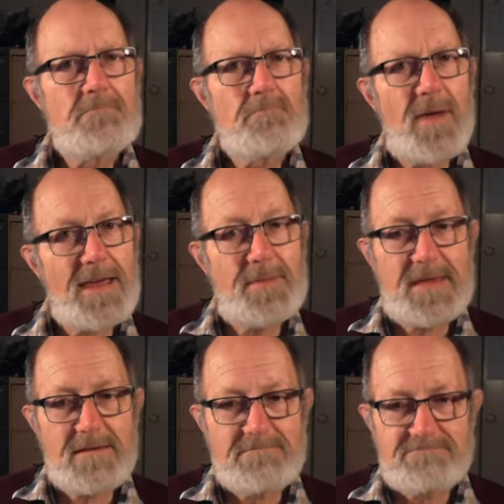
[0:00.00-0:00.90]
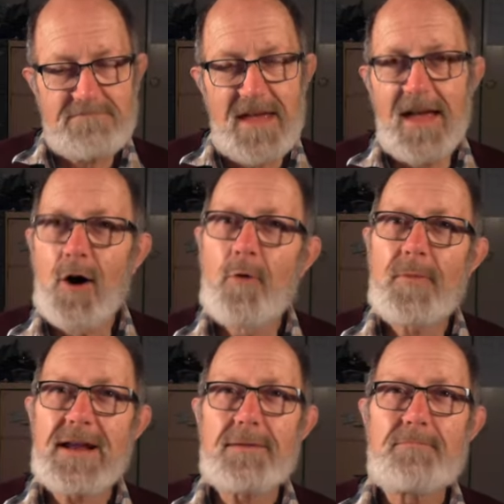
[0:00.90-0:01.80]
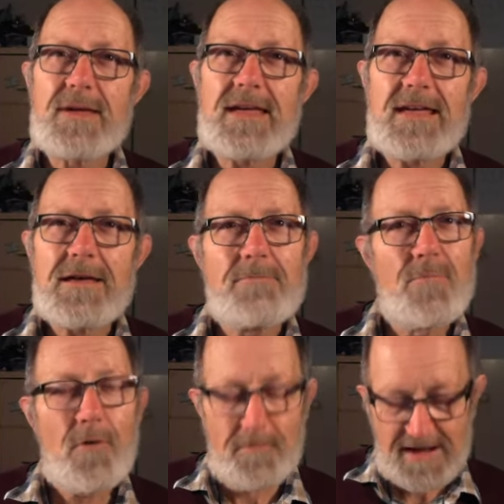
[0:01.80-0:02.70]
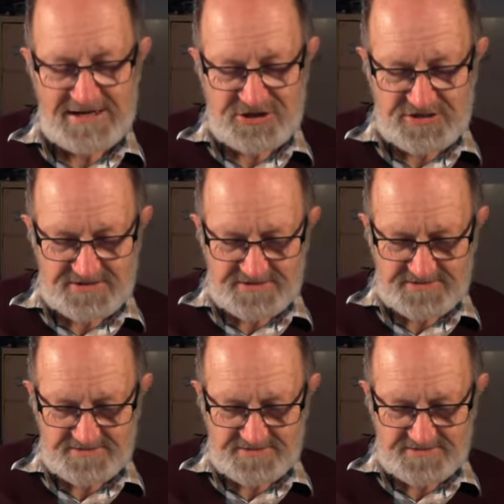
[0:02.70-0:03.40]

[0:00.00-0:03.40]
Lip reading: Maybe help me to be more patient.